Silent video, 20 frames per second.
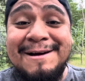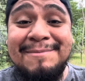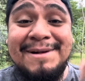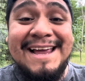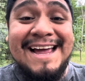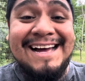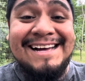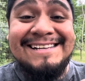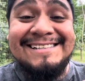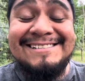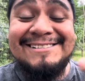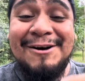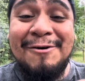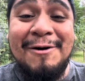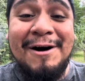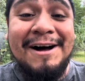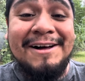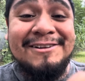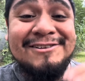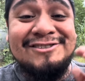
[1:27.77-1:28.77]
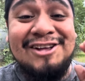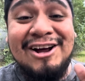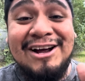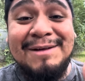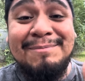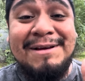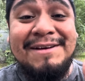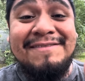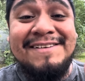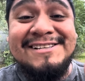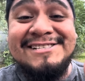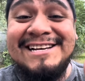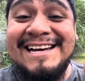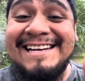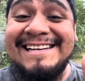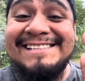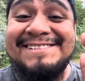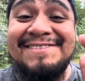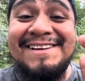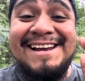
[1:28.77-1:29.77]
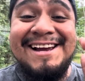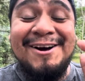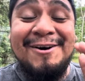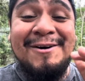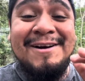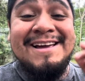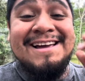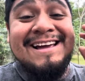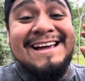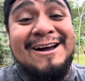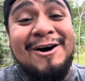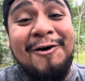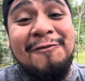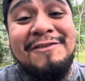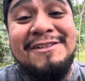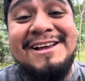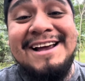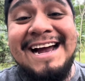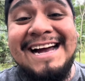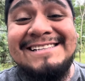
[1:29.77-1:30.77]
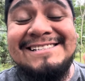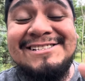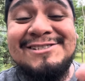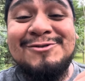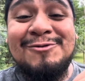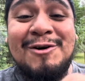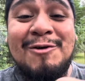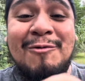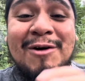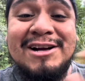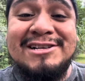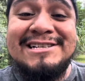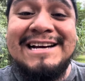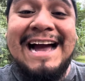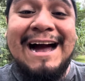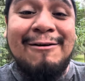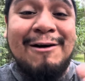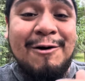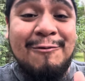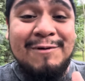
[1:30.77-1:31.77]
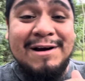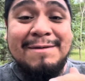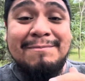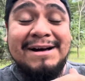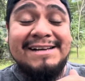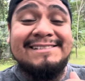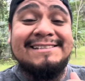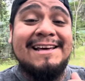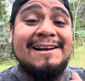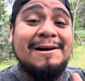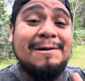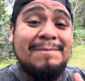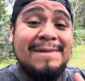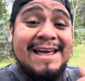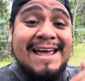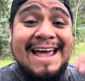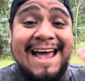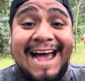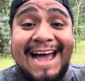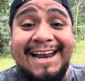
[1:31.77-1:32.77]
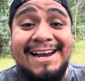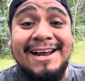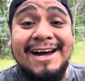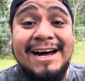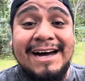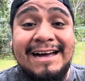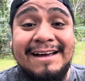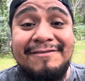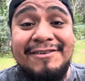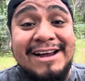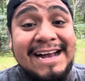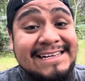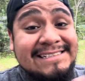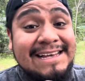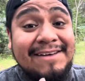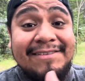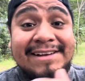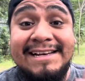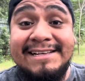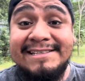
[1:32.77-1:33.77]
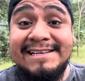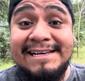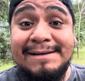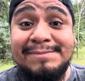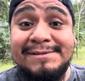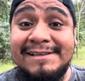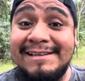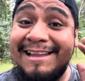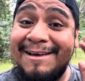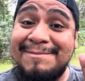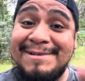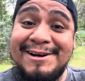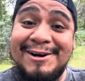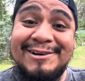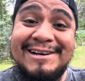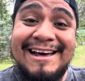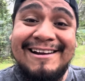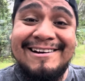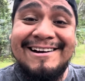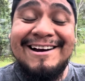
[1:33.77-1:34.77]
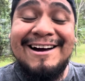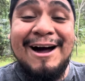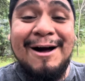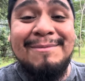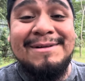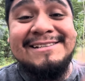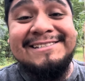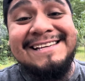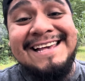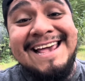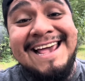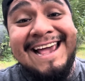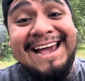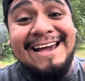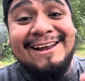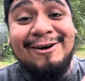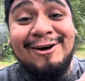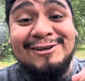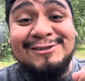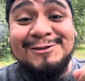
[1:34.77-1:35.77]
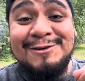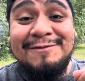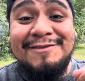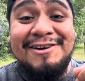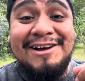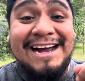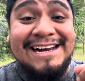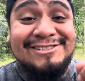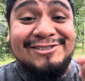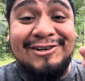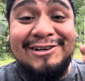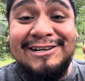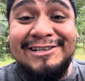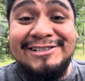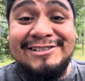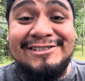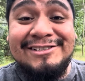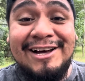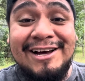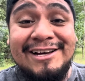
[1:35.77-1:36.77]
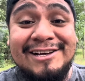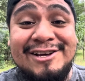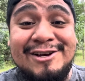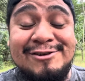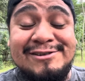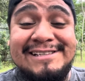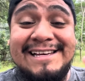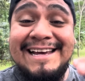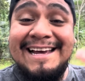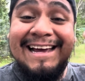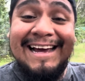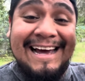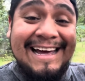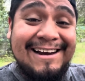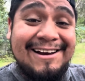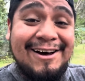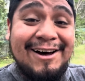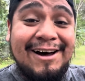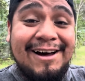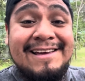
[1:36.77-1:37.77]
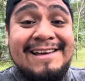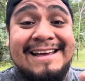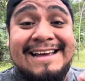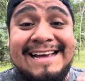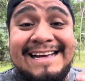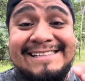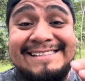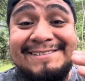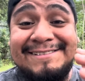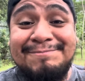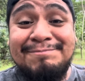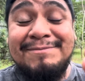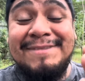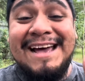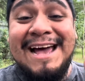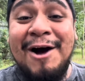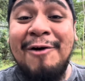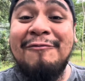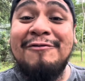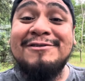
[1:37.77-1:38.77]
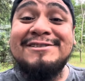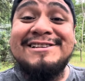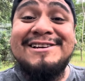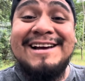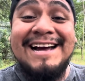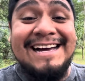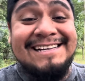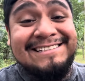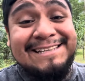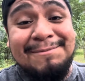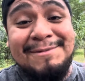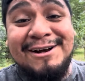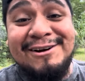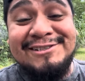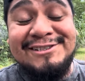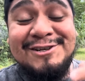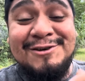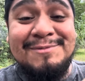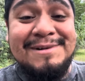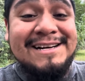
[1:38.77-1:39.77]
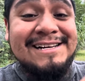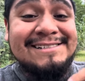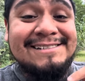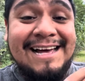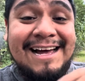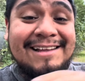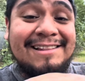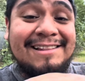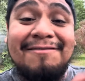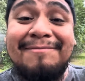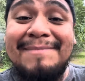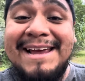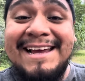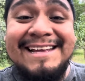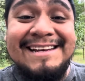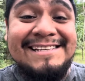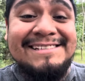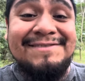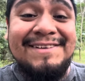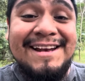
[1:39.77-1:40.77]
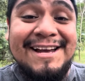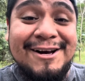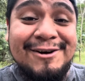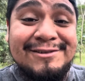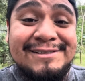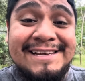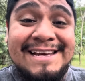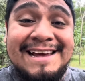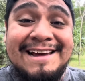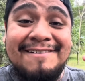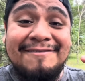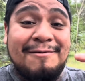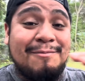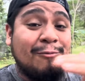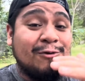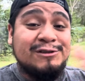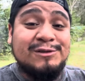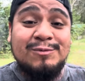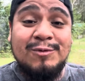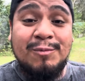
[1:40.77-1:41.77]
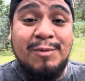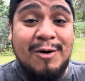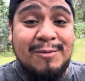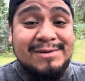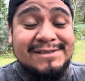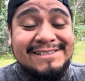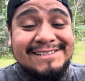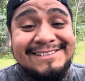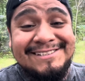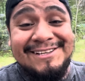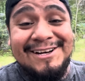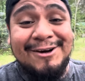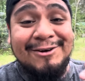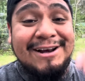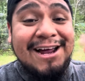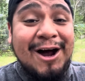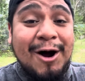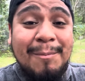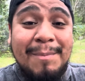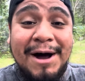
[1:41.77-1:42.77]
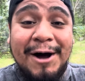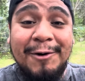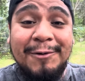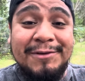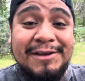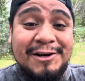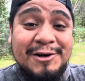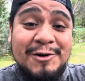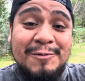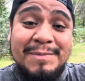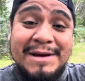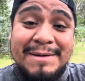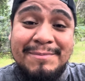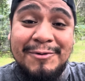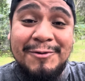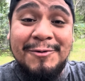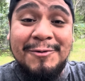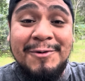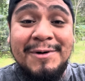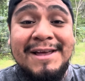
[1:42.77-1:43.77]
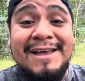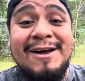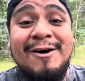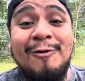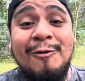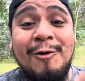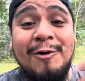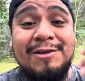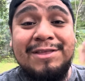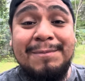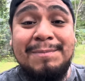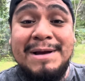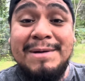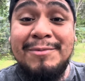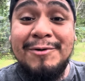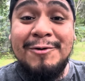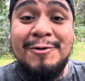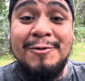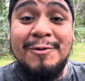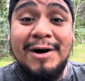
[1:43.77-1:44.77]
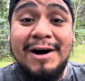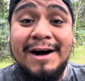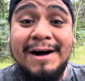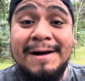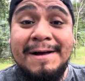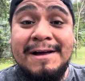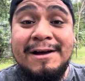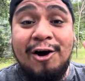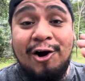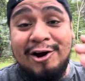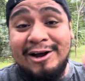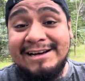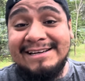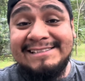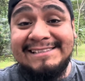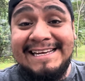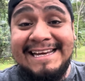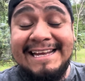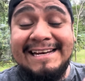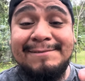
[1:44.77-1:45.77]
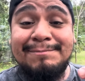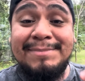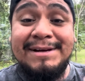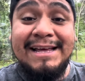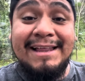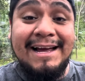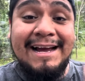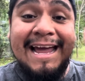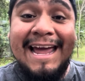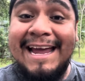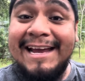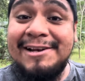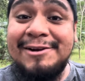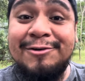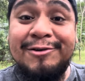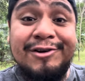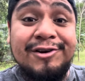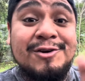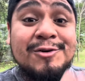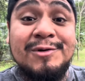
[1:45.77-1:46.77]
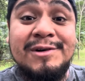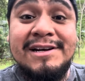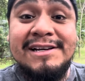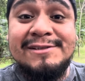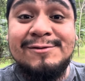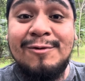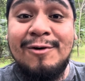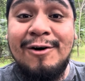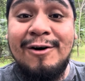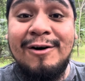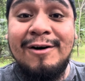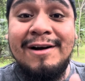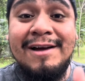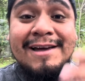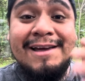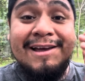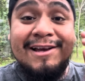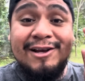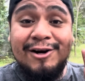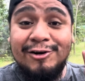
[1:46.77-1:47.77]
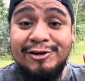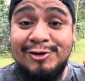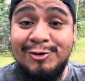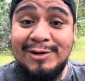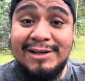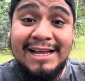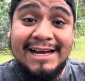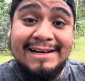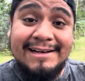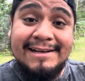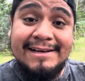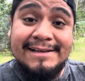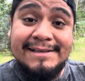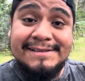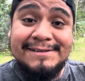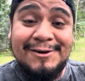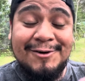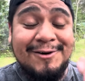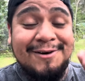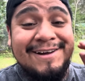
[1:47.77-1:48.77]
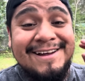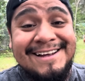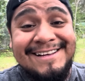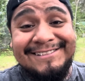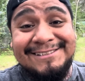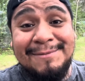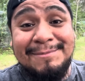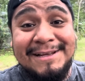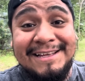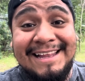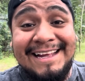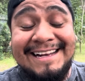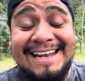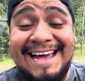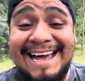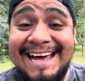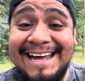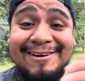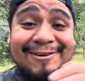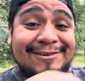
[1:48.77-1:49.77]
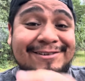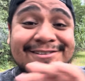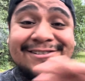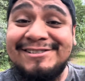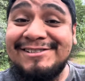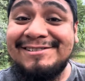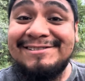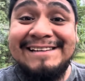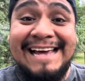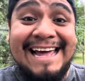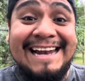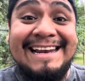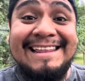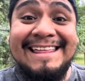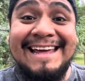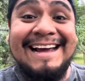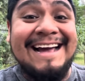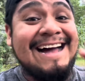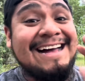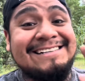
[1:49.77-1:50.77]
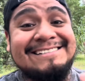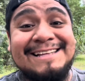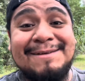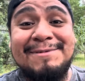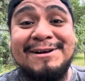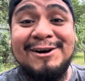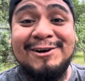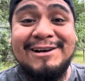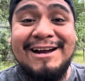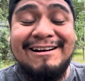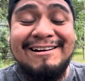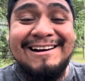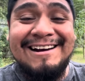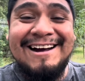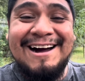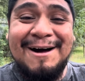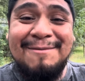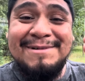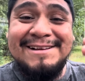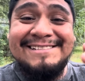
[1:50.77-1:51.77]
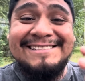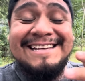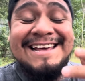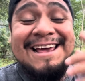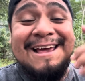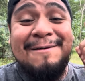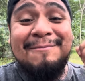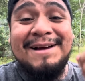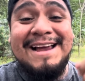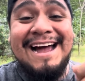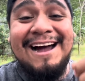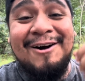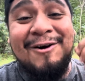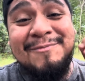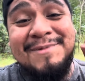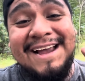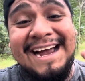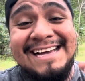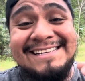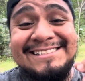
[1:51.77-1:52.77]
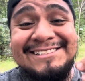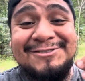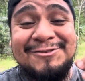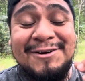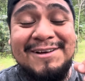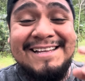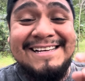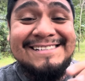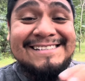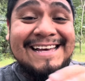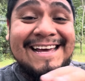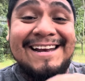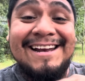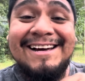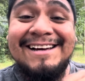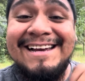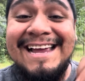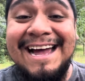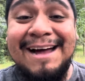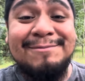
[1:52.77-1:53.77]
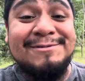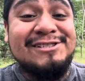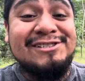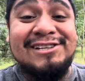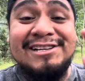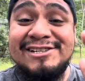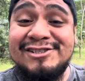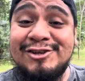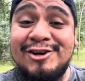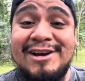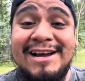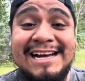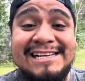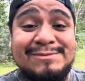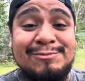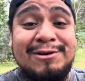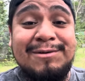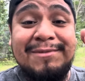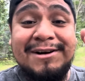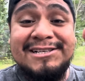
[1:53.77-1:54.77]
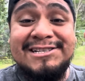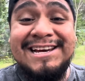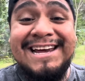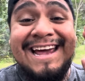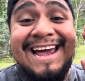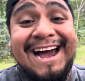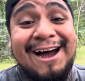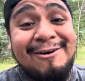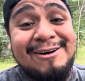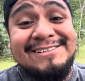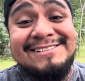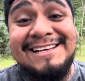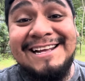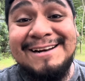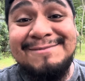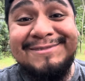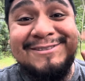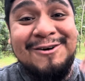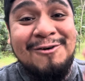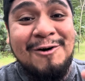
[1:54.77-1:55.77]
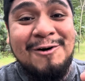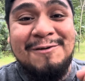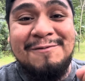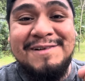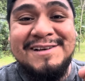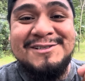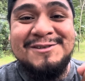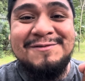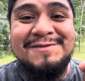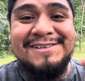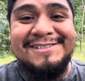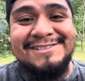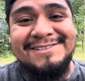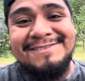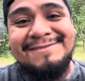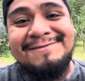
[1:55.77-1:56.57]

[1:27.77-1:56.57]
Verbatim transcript: But yeah, so uh, there's not going to be fishing in this video. Hopefully you guys enjoy watching how I rig my setup. And uh, if you guys have any tips, let me know down in the comments. And also if you guys are going to use it and it's helpful to you guys, let me know too, because I making these videos for multiple purposes, you know, to help out the new people or the people who uh, are going to see it and be like, hey, dude, you're doing this wrong. You know, do it like this or something like that or just anything, guys. Let me know down in the comments. But yeah, I hope you guys enjoy this. And uh, yeah, I'm just going to show you guys pretty much how I set up to go artificial fishing.